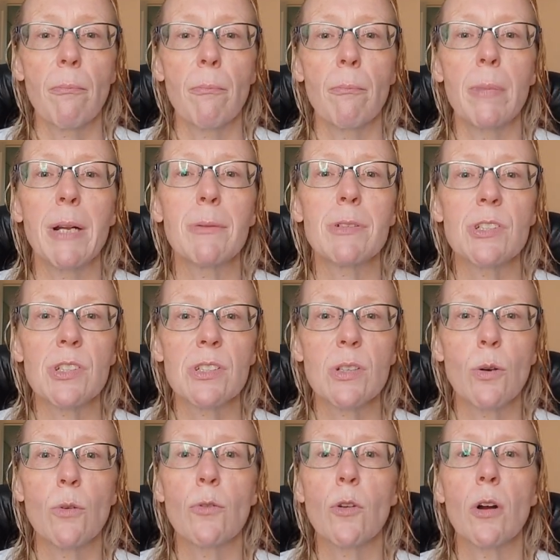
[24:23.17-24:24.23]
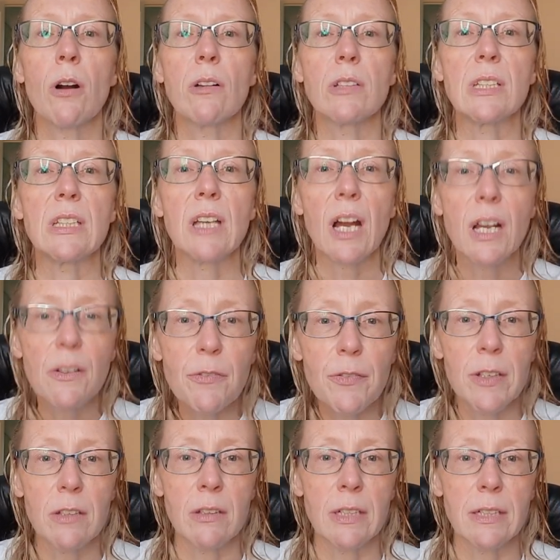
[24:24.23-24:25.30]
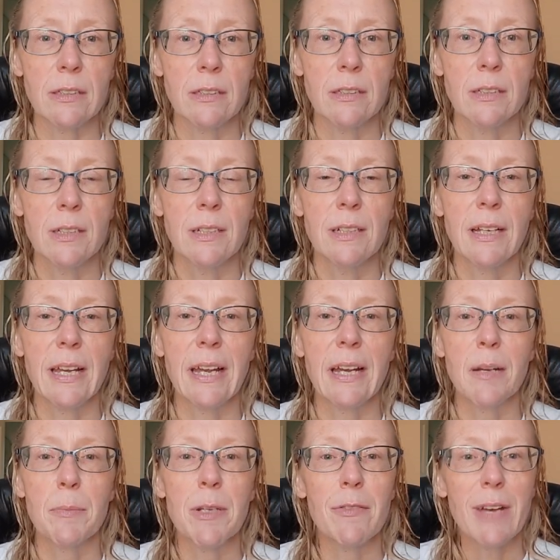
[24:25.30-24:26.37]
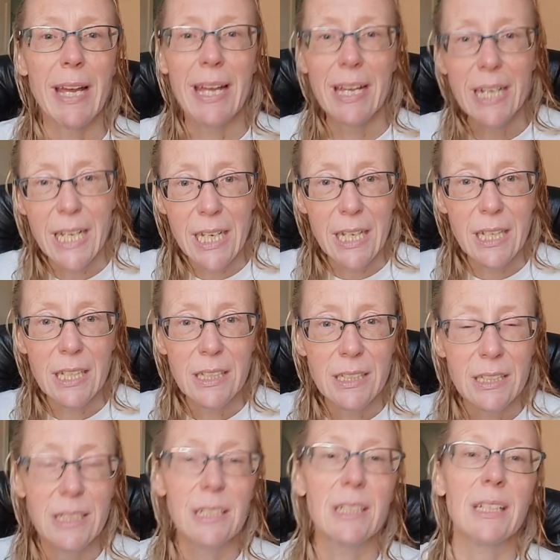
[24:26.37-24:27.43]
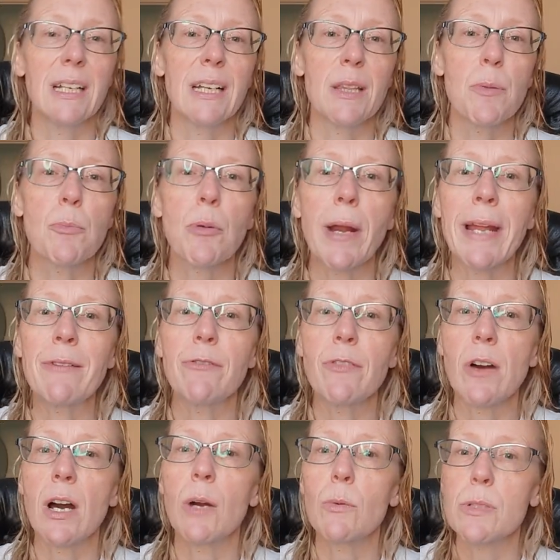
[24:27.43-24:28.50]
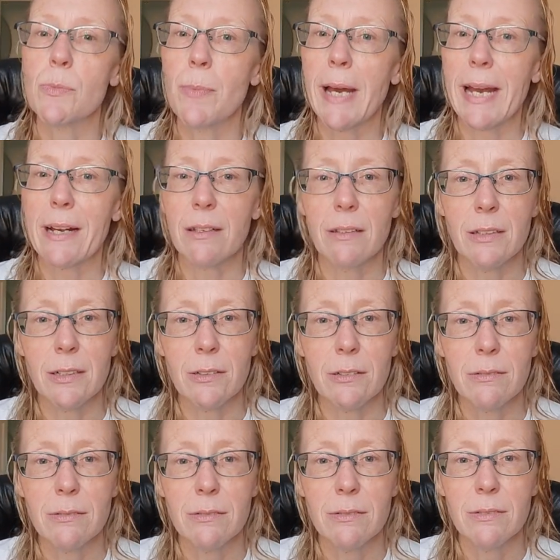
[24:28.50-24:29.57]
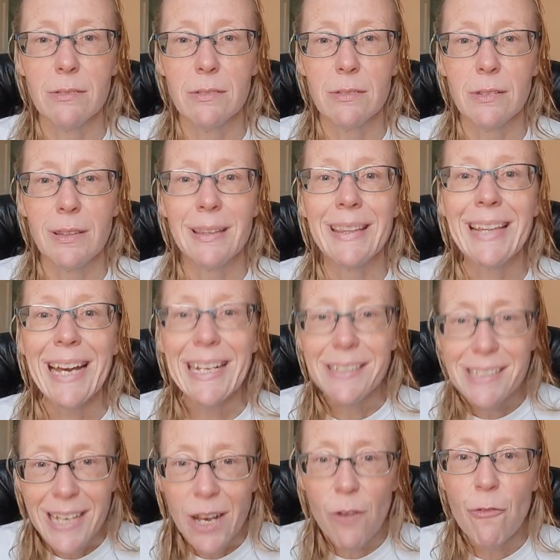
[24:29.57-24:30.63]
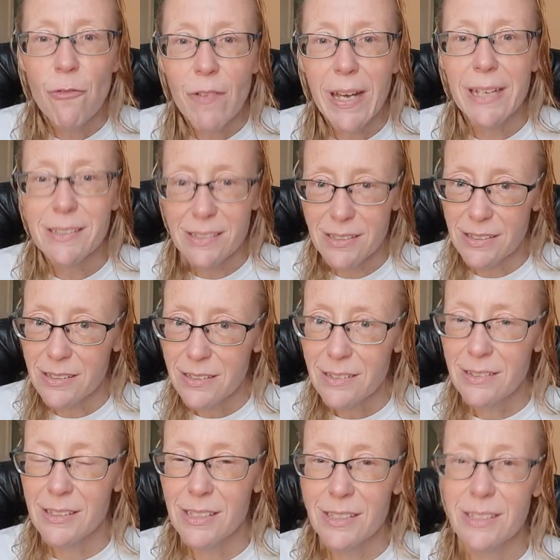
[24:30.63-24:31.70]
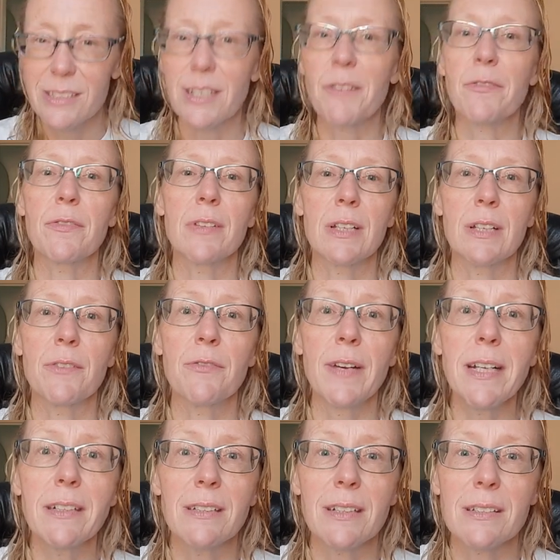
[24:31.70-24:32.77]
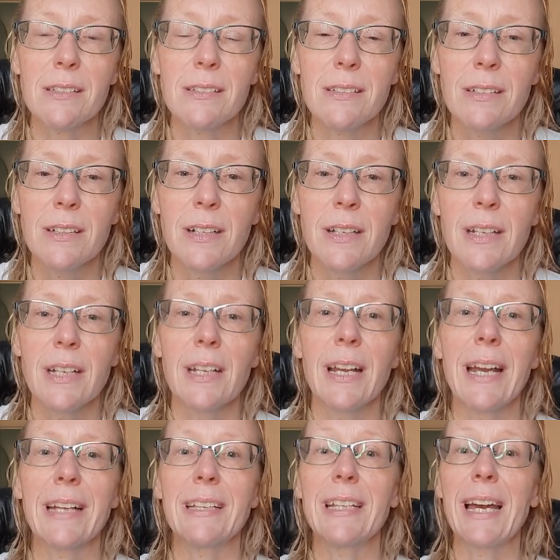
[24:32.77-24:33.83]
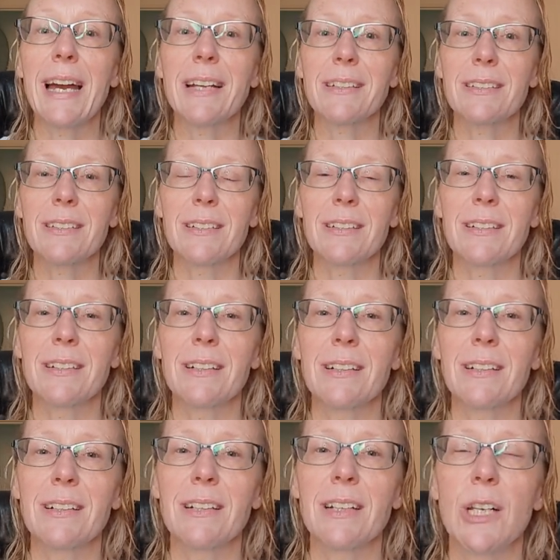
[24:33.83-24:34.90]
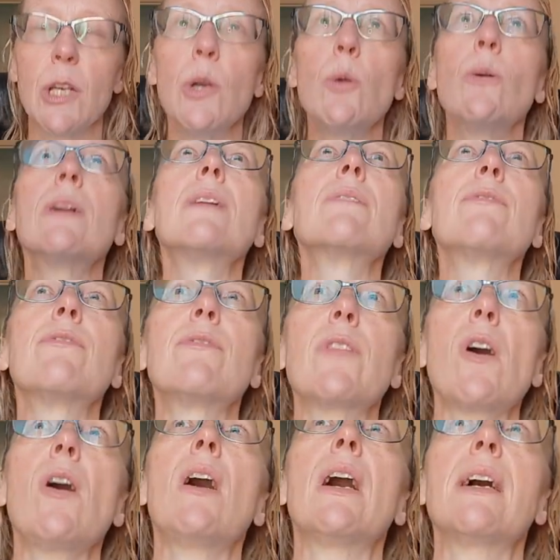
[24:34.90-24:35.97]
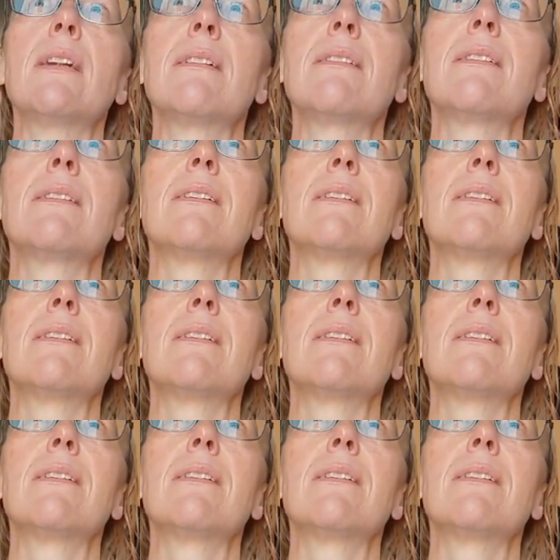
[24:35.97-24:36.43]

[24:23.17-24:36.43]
but it was just an overall yuck feeling and a bit of a headache, and the brain fog was back a little. That's how fast this stuff can affect us. And yet, who would have thought